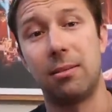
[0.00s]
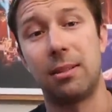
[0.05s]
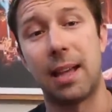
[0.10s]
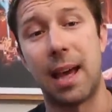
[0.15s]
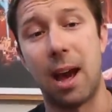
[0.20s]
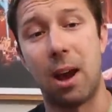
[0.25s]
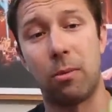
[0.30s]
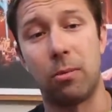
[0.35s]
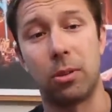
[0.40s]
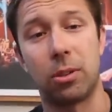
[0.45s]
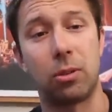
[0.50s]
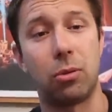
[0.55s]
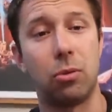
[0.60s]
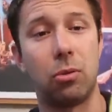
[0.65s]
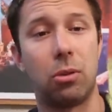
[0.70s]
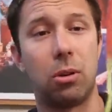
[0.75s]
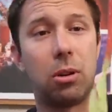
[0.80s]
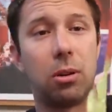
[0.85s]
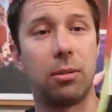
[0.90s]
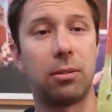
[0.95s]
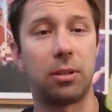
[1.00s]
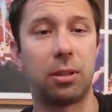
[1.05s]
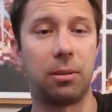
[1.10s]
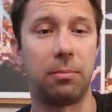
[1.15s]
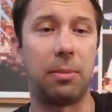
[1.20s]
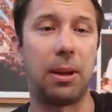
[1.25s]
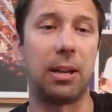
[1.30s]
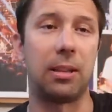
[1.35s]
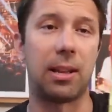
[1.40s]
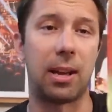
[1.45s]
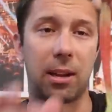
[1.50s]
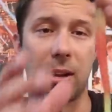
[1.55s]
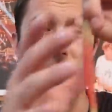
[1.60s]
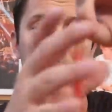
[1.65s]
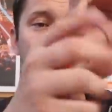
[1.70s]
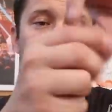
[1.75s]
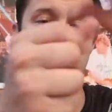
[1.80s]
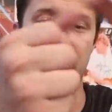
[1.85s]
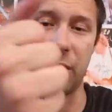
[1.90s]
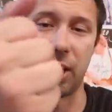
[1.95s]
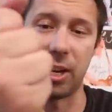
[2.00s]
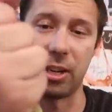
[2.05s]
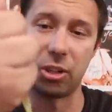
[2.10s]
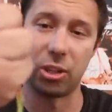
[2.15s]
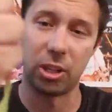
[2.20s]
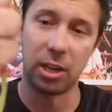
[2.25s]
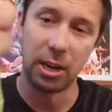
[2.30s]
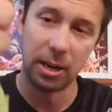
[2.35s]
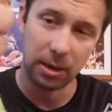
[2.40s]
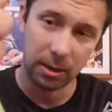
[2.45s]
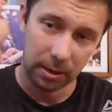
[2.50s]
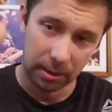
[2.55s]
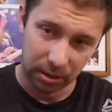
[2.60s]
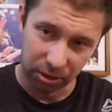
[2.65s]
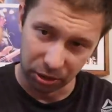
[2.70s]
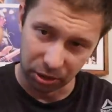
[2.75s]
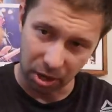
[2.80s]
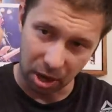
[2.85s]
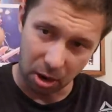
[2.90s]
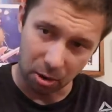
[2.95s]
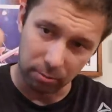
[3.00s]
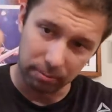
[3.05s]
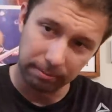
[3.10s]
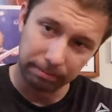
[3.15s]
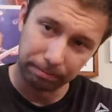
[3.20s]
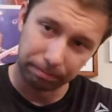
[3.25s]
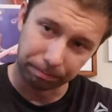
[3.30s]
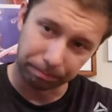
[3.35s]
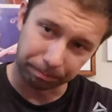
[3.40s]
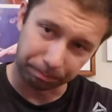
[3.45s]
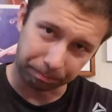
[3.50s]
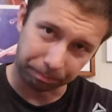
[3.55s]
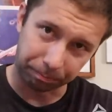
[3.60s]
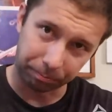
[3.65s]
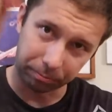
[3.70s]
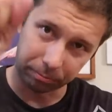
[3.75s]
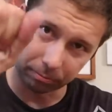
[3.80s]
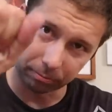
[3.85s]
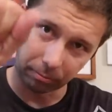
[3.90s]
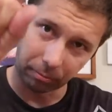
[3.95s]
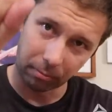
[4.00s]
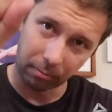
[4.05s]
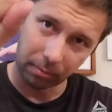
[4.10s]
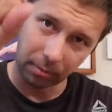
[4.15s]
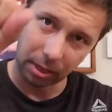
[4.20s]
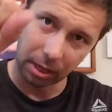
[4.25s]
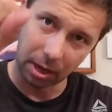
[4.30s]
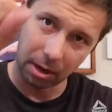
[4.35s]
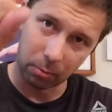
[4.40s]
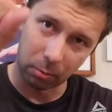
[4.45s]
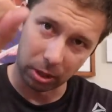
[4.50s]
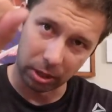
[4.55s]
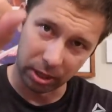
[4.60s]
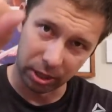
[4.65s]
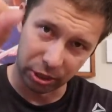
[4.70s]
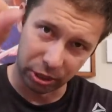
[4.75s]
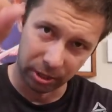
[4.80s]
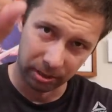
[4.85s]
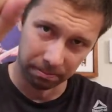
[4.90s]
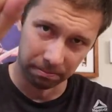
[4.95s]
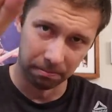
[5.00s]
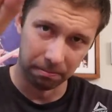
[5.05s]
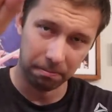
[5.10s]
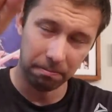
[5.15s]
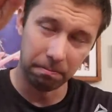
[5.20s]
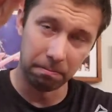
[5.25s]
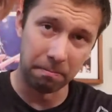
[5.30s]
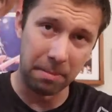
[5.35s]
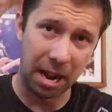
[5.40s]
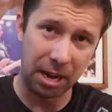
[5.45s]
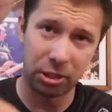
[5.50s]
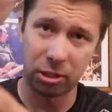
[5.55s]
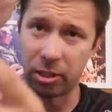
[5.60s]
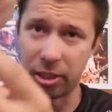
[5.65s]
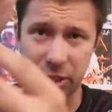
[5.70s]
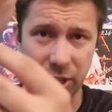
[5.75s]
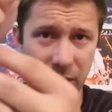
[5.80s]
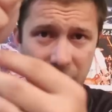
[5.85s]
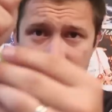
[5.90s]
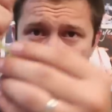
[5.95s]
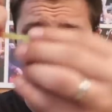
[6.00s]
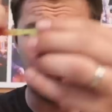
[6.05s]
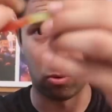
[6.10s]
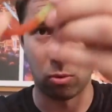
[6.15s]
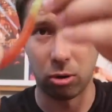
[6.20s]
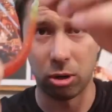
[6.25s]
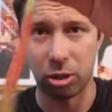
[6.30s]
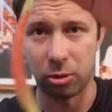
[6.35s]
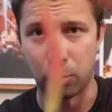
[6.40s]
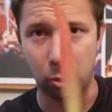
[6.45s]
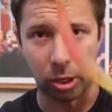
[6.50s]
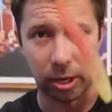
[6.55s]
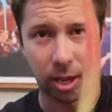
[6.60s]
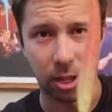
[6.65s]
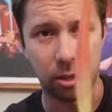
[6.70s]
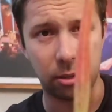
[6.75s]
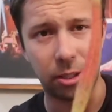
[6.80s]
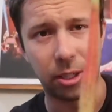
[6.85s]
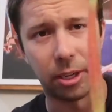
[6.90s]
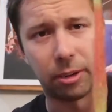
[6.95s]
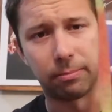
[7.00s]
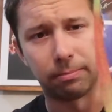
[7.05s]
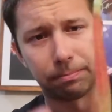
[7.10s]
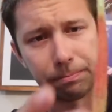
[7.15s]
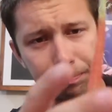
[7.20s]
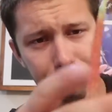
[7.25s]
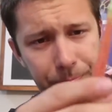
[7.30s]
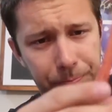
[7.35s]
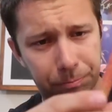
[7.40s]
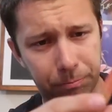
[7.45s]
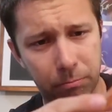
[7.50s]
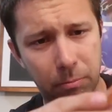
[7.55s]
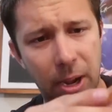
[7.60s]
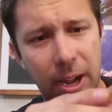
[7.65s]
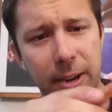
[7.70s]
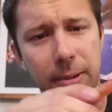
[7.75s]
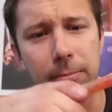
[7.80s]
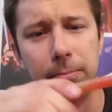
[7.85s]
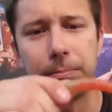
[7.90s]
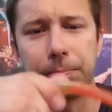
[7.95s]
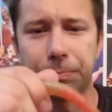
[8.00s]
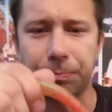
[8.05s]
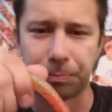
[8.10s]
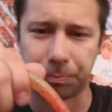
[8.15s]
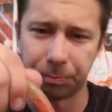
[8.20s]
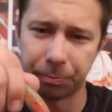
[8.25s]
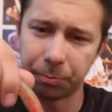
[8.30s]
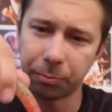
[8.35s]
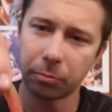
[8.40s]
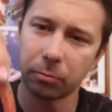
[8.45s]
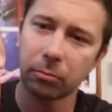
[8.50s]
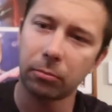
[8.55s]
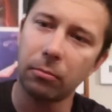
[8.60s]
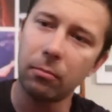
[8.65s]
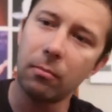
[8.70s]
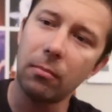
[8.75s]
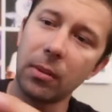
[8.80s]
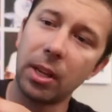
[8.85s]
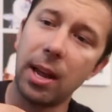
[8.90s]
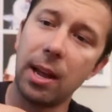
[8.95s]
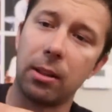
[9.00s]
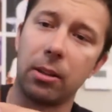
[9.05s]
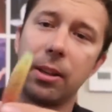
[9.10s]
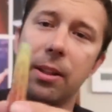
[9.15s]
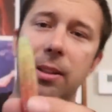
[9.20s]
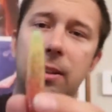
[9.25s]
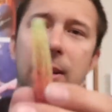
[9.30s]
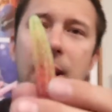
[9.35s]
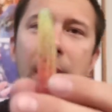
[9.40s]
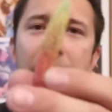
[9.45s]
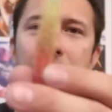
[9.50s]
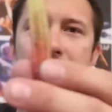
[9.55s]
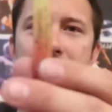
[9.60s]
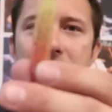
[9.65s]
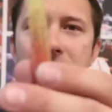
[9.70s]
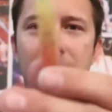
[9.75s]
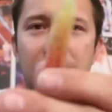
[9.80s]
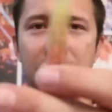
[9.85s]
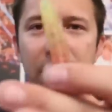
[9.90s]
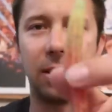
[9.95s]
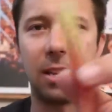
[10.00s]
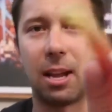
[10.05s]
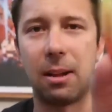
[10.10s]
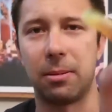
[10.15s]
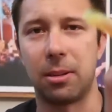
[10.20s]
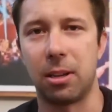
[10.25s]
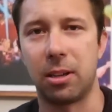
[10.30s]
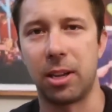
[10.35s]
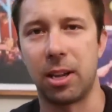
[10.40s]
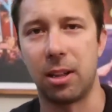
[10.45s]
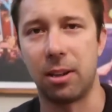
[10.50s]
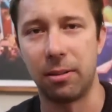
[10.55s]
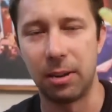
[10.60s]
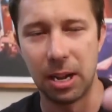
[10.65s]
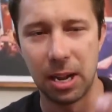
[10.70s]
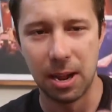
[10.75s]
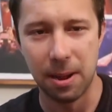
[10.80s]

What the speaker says: That was cool to make that color change. So, and we're gonna magically change that orange more yellow too. But, yeah, look at the top now. Now the top's all yellow.